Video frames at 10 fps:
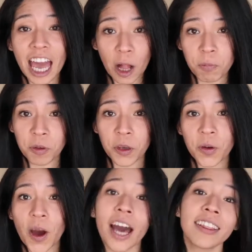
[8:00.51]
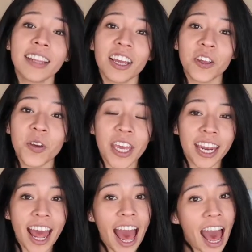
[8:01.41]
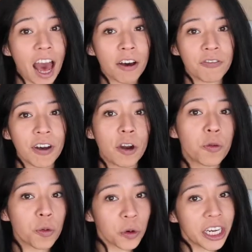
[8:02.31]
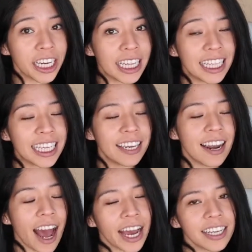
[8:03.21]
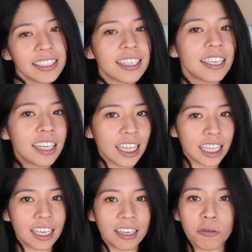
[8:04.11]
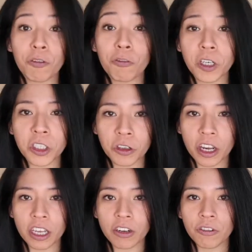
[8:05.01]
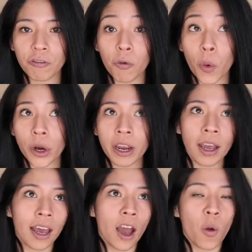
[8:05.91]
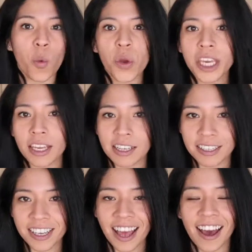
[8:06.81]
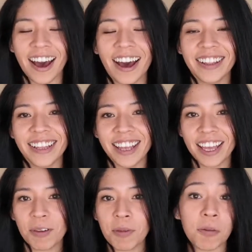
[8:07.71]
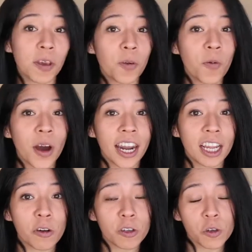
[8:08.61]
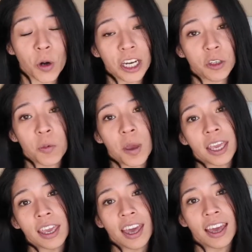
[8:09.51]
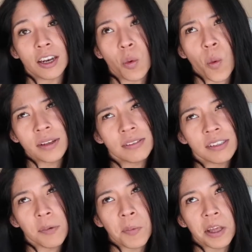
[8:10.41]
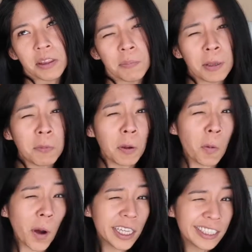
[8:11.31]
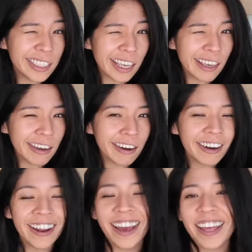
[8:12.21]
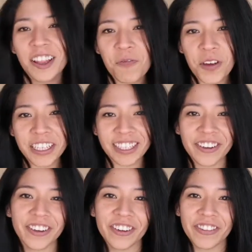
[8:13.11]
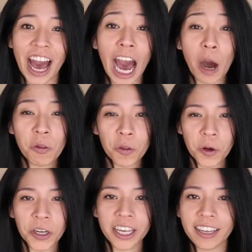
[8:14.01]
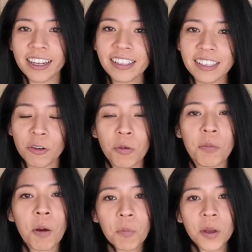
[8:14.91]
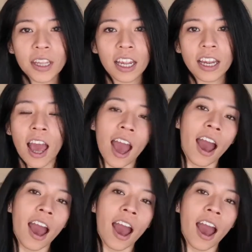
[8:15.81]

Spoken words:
helped you, and then you can have a really nice and clean refrigerator for weeks. And then maybe you want to try to make it once a month, maybe once a year, depending on how dirty it is. Remember that